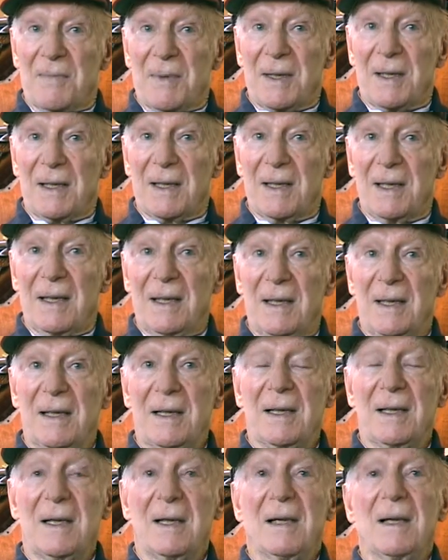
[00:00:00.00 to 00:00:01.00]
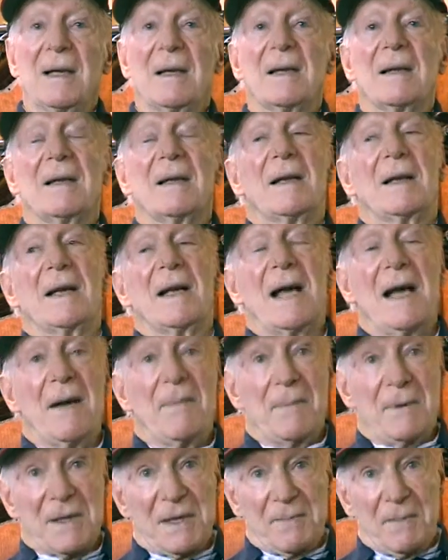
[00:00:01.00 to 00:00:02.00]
but the campus